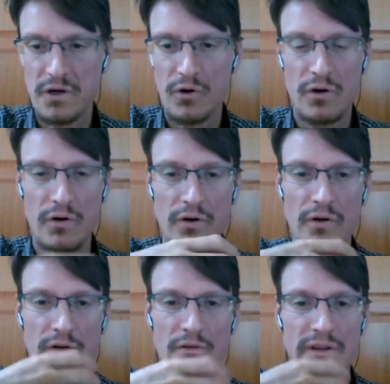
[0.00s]

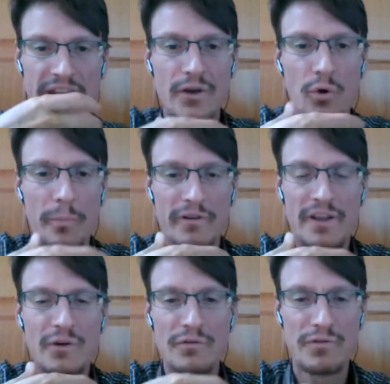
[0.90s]
or
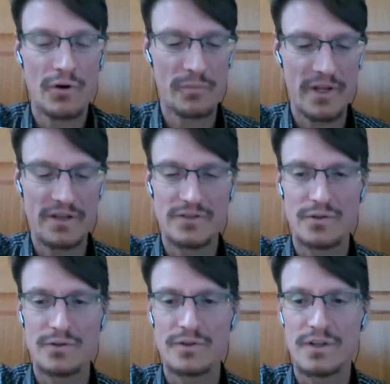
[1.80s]
ego forming. So to say.